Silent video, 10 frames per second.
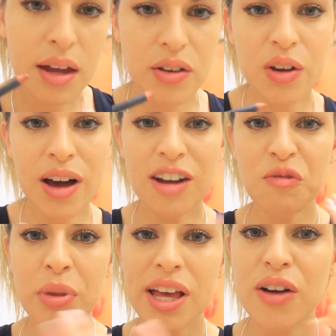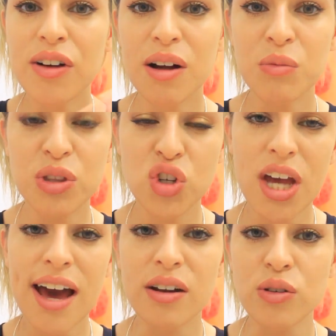And you can kind of play around with
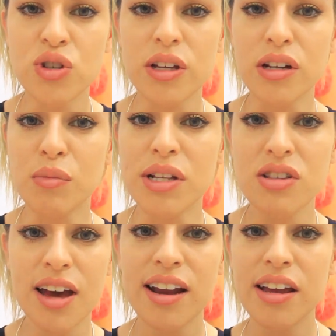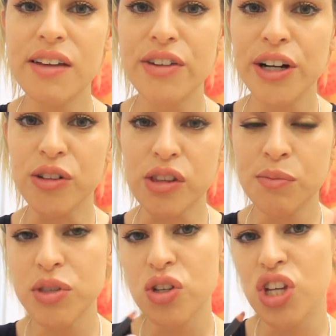shadows a little bit to kind of give your
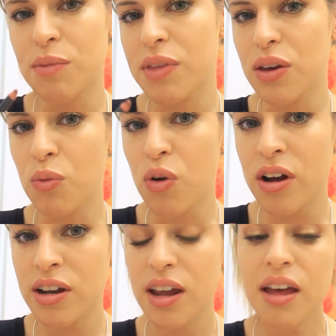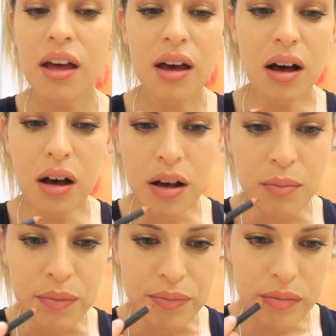lips the shape that you want.
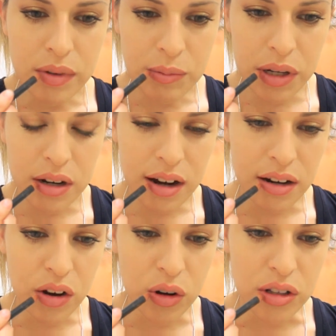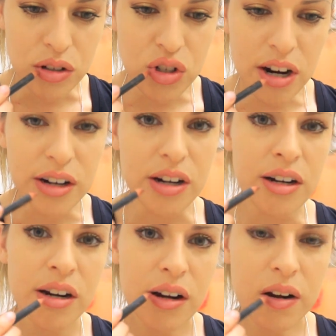I'm going to kind of go a little
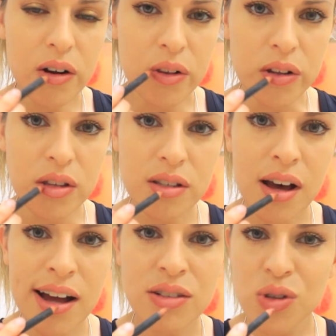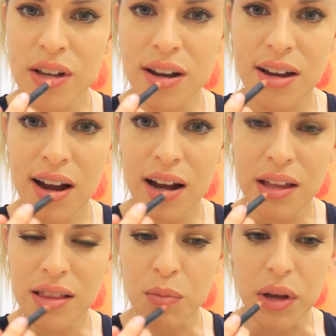darker along the side so that I could
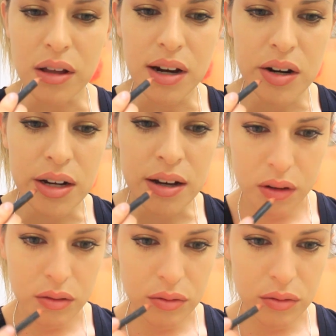highlight the middle area.